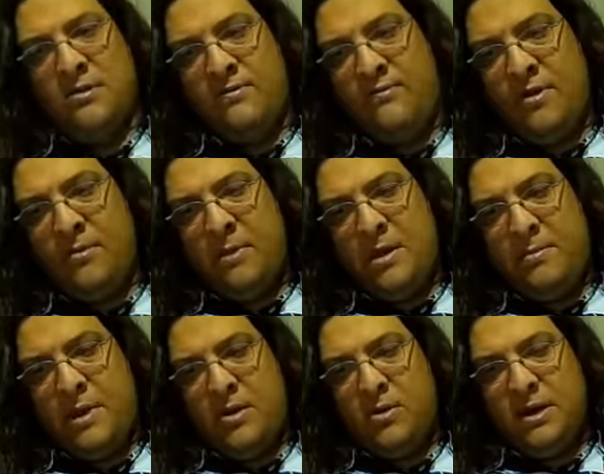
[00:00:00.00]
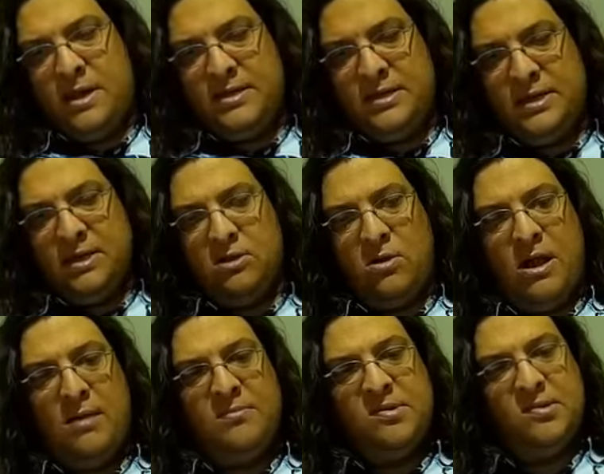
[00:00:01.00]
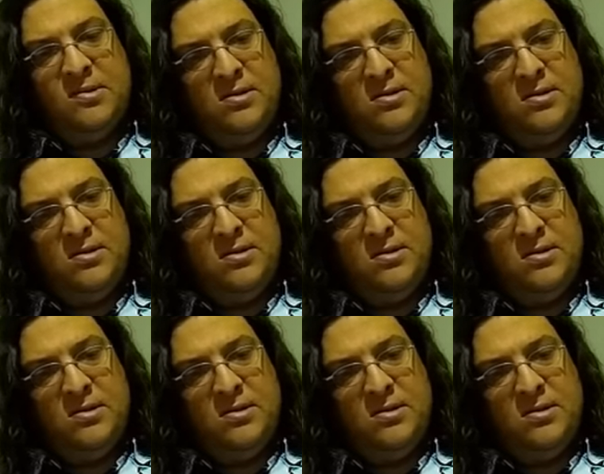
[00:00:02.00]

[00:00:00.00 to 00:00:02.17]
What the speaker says: Fair amount of power at 18 kilograms,